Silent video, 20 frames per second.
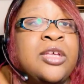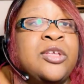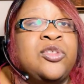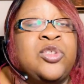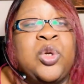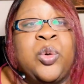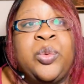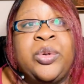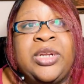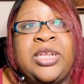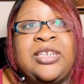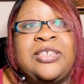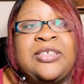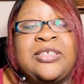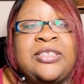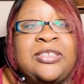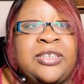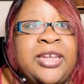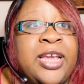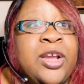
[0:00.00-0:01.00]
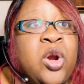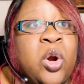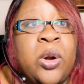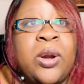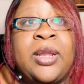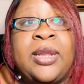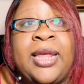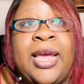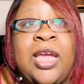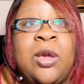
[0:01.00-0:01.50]
so we need to stake our
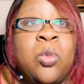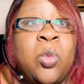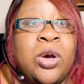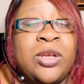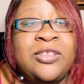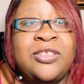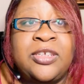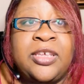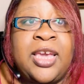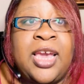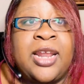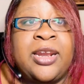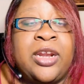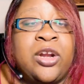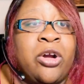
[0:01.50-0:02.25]
claim once again